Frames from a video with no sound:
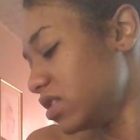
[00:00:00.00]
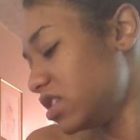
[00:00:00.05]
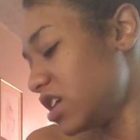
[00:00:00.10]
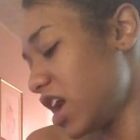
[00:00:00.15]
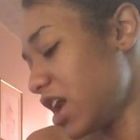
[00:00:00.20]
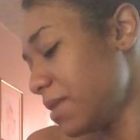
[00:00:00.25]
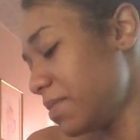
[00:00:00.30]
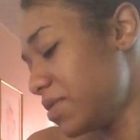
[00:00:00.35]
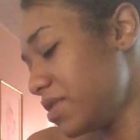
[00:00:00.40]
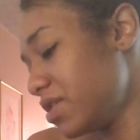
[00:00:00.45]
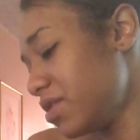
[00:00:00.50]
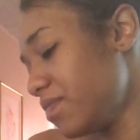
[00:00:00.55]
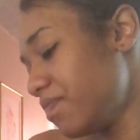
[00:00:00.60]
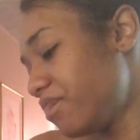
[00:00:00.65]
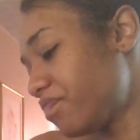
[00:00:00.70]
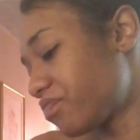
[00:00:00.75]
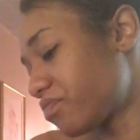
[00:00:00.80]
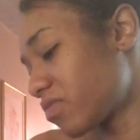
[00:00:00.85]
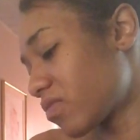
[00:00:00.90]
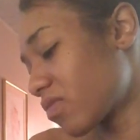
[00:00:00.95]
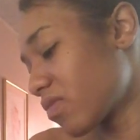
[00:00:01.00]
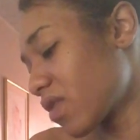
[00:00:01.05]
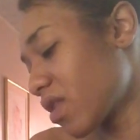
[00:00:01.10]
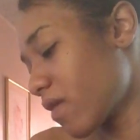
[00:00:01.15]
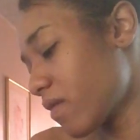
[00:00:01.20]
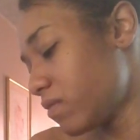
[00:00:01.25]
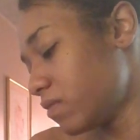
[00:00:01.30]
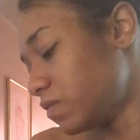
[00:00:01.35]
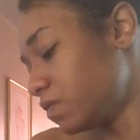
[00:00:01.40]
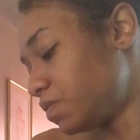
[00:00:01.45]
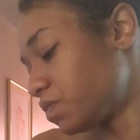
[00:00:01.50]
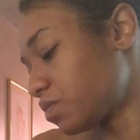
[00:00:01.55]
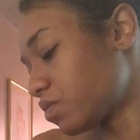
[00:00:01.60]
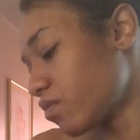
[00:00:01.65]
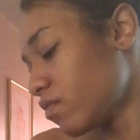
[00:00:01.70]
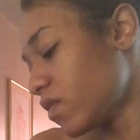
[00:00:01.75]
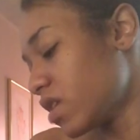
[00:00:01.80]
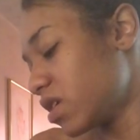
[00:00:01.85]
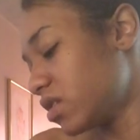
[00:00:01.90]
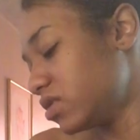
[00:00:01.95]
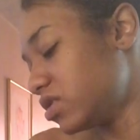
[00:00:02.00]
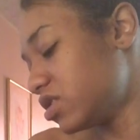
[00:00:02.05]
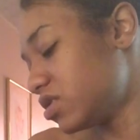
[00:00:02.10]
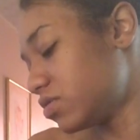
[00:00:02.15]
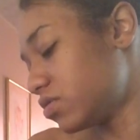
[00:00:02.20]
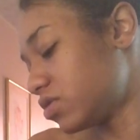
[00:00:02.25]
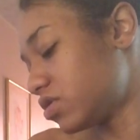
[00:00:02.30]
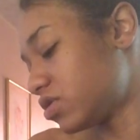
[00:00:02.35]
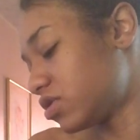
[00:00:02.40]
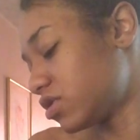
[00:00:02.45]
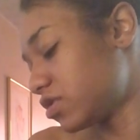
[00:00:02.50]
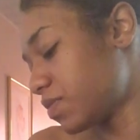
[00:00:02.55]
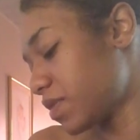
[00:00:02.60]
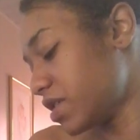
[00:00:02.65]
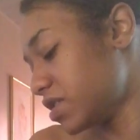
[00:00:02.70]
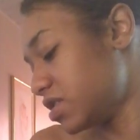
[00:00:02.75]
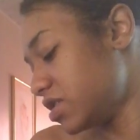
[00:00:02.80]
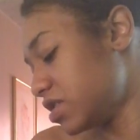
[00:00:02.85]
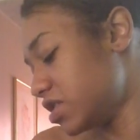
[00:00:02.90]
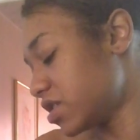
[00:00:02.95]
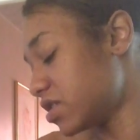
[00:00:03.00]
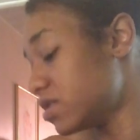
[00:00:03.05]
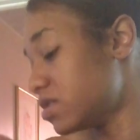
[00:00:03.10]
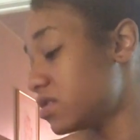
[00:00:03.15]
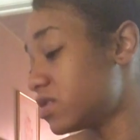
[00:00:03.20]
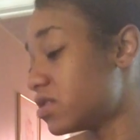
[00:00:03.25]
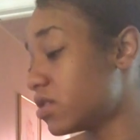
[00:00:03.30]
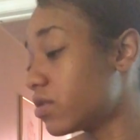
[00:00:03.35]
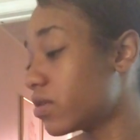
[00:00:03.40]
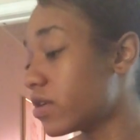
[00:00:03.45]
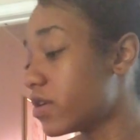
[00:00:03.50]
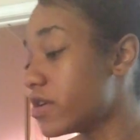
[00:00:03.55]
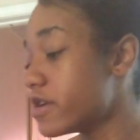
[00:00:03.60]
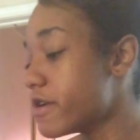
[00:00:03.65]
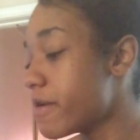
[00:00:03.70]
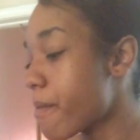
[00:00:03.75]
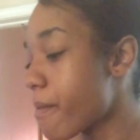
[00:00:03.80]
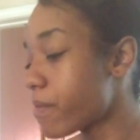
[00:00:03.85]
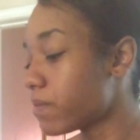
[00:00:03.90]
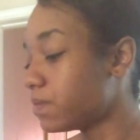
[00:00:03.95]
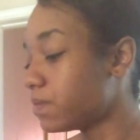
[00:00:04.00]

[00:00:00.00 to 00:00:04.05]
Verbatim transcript: Thai P. General Tso spicy chicken is so good.